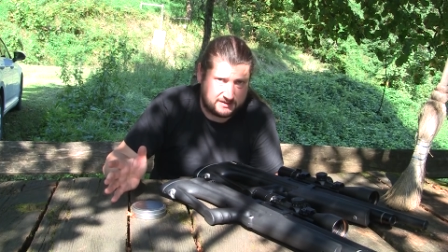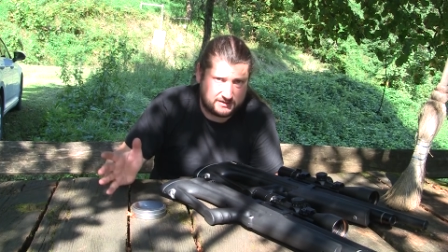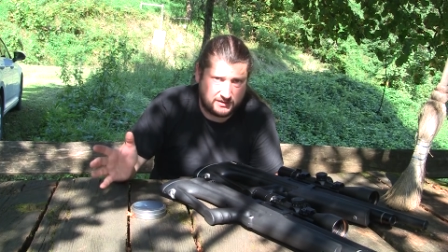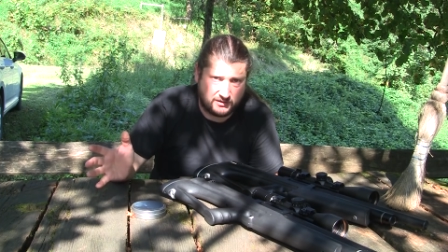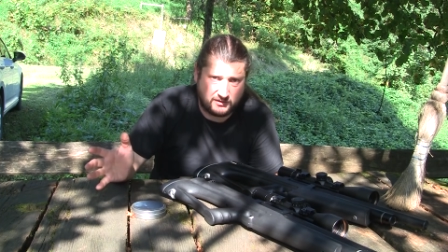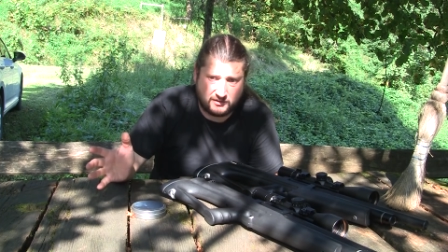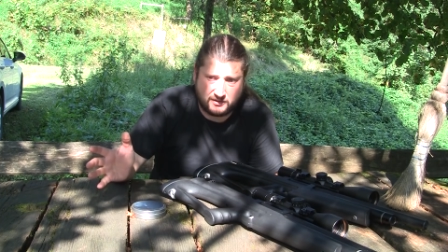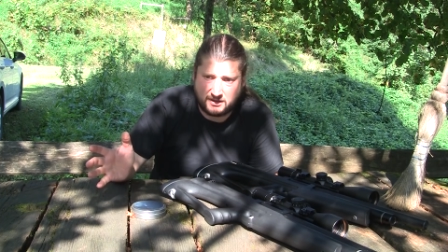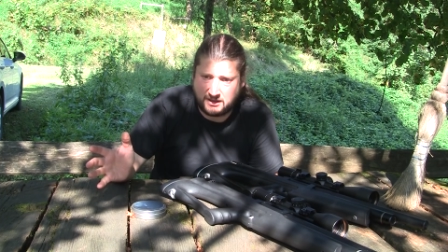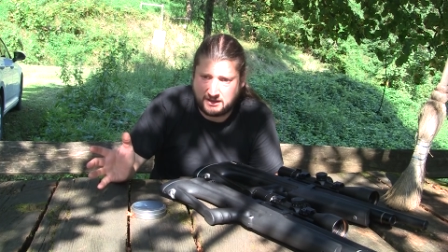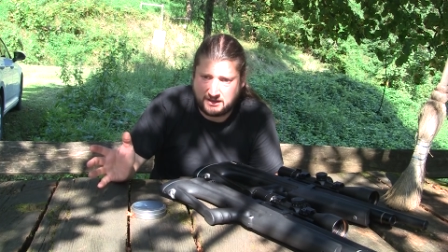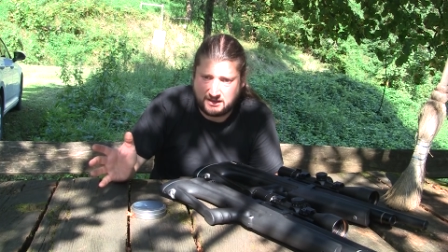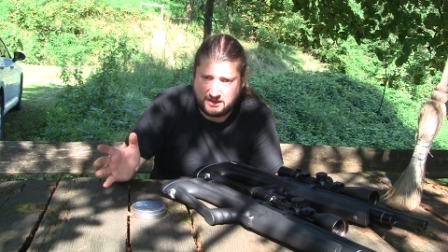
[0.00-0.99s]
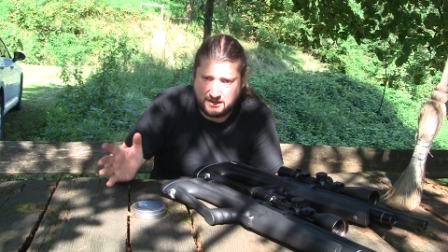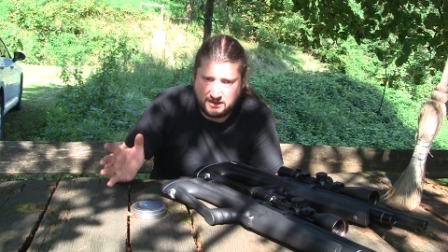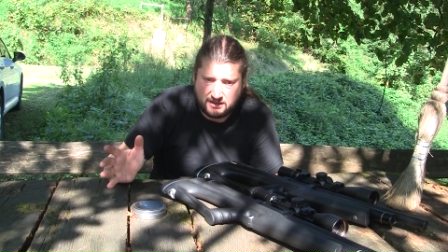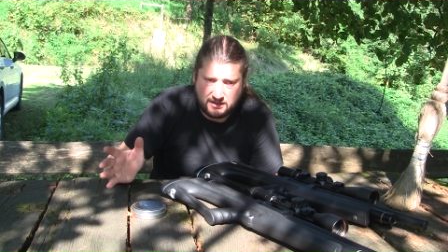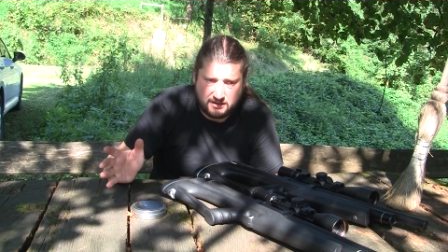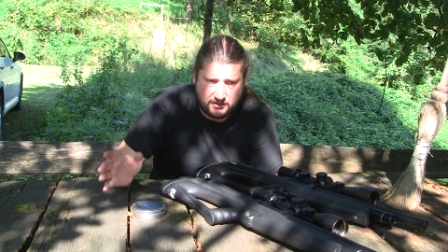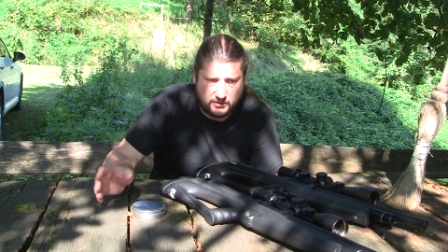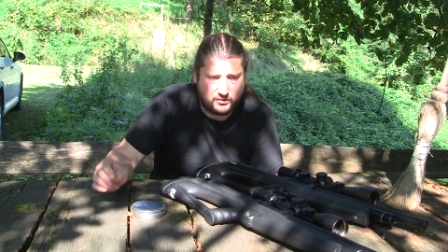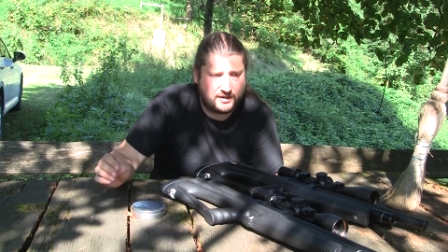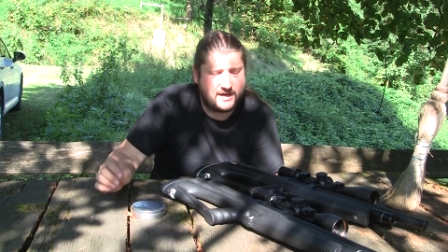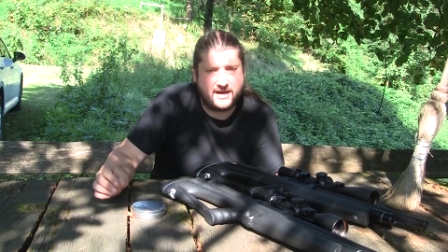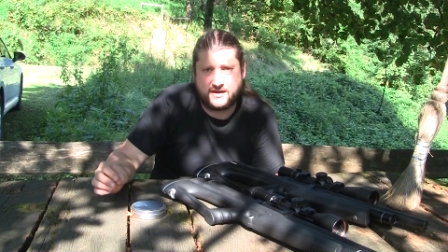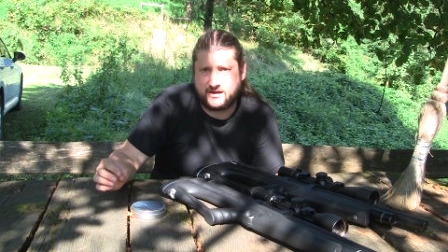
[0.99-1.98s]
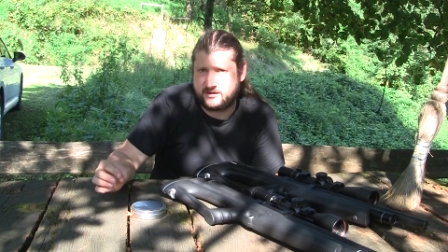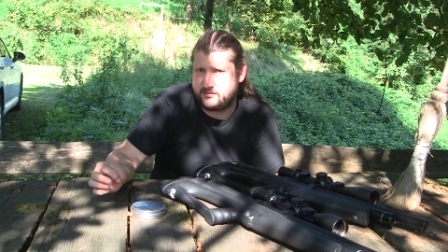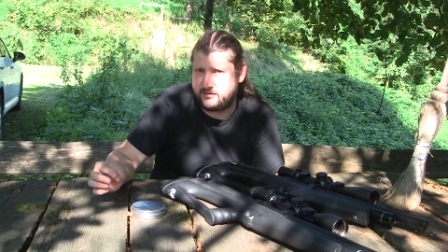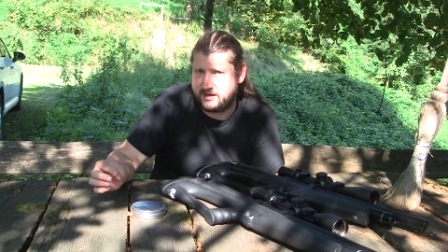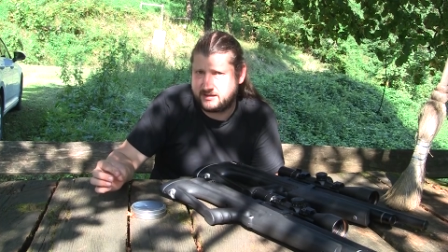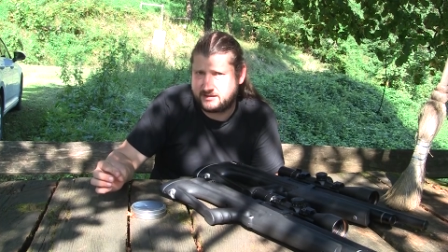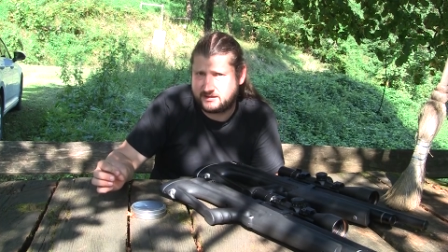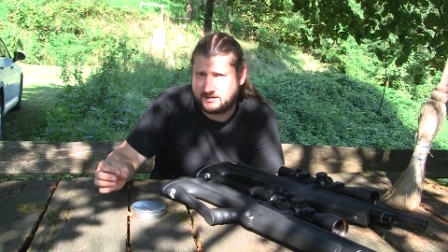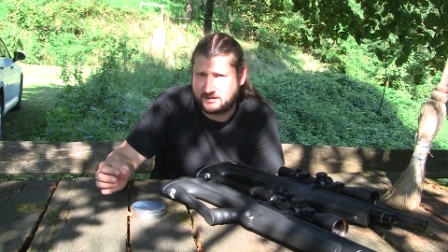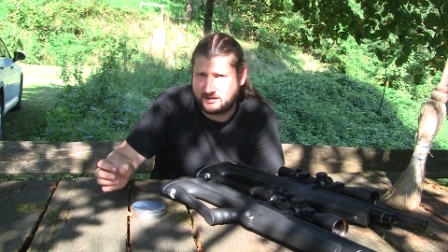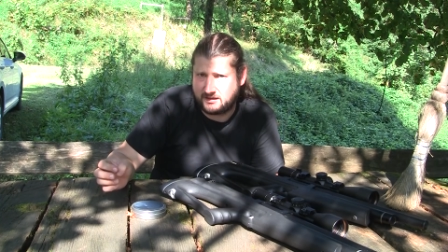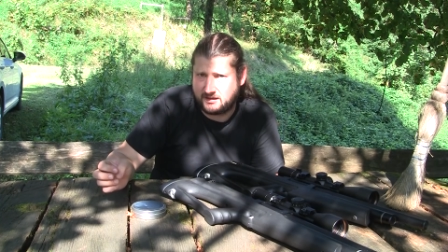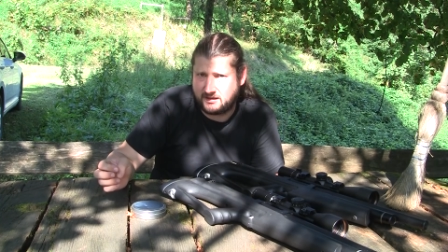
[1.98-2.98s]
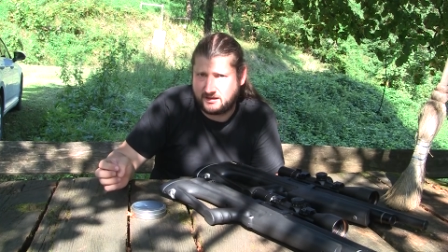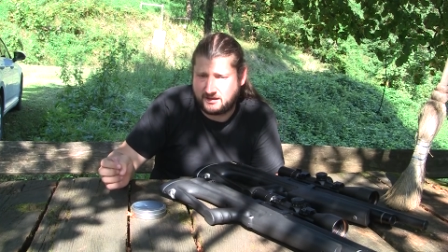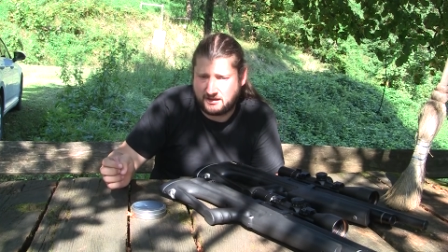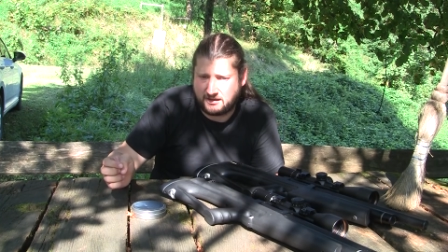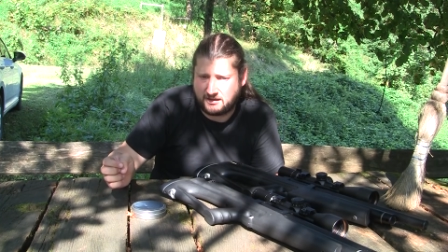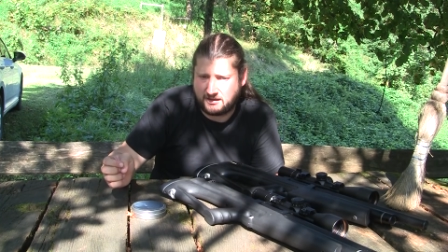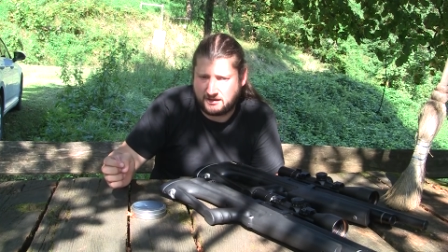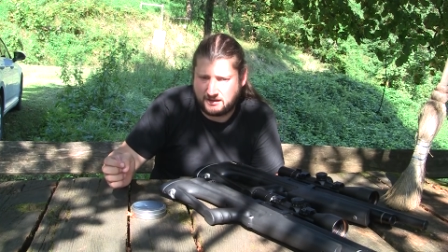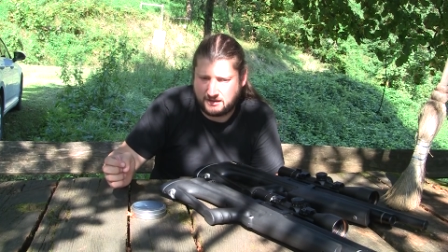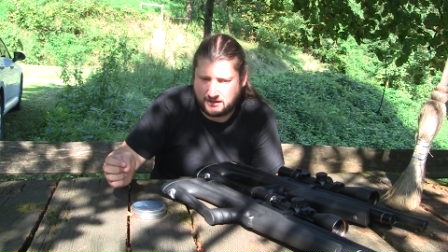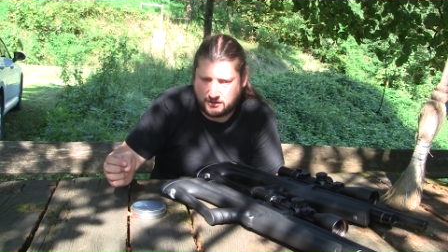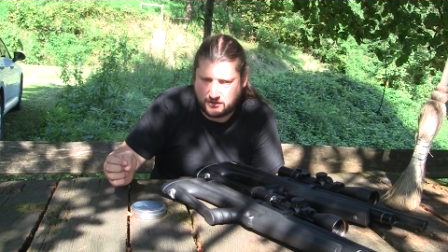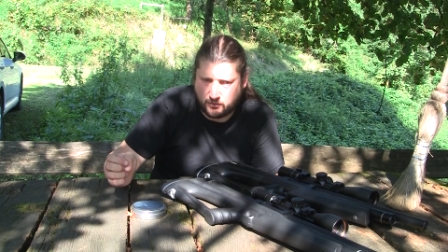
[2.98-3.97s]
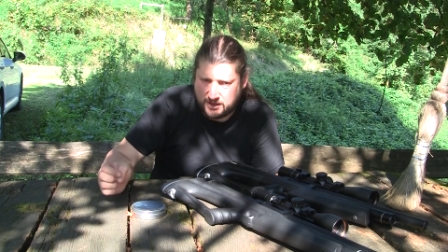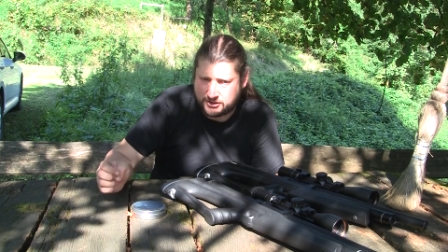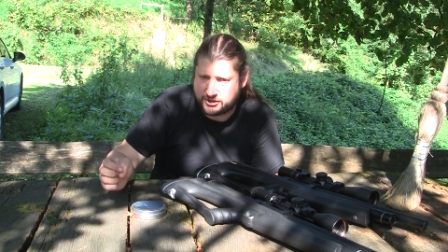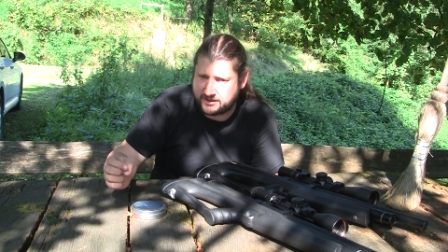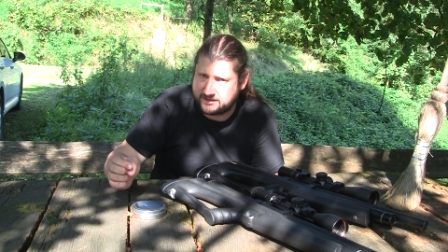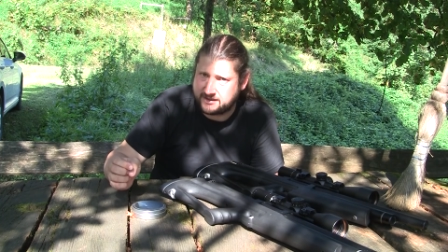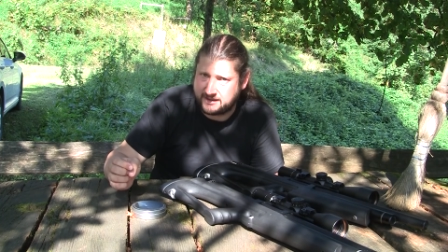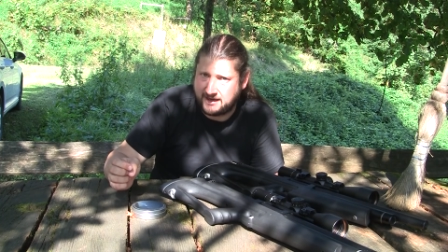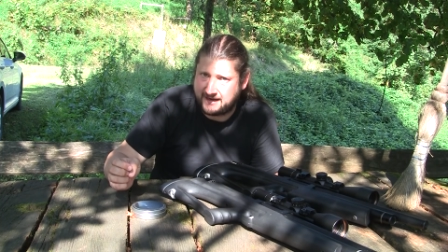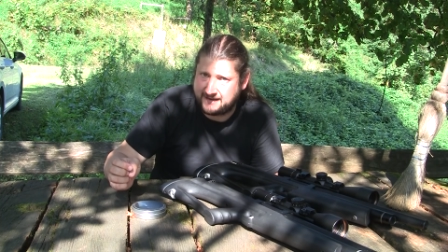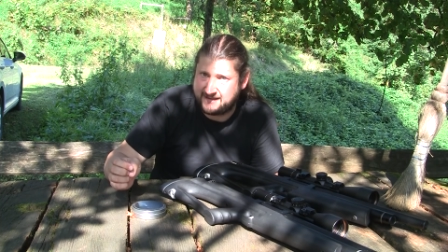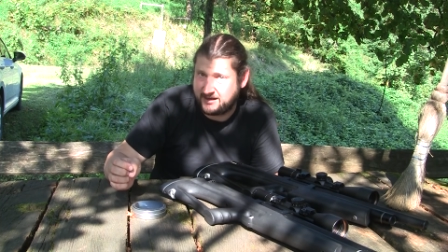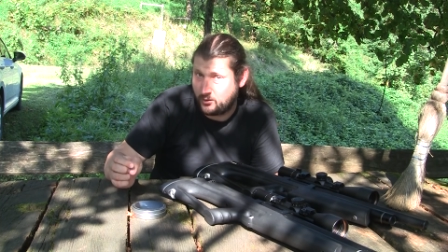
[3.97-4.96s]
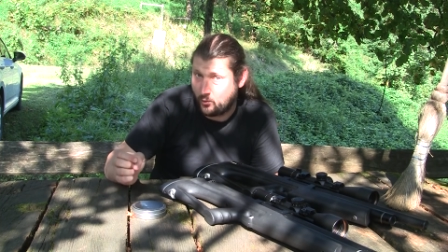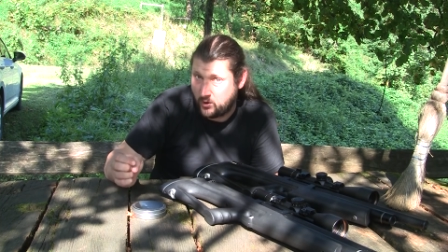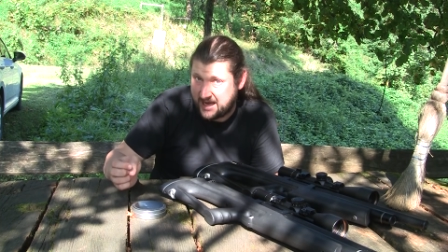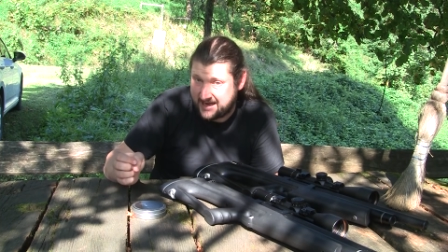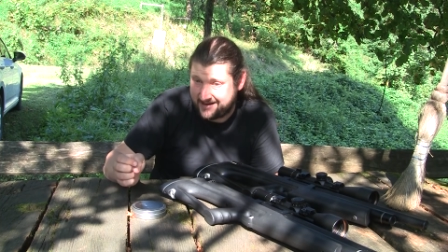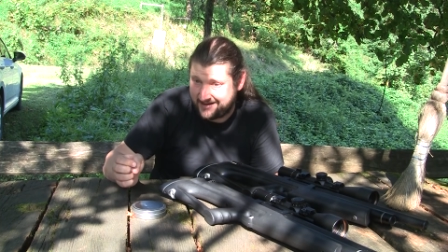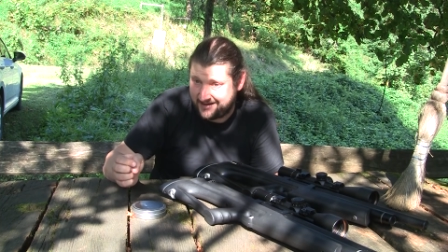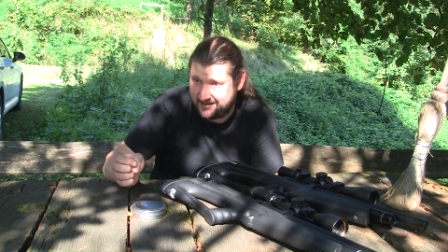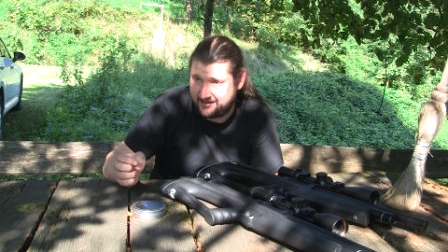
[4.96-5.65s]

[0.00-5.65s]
So, uh, you can address uh, questions regarding when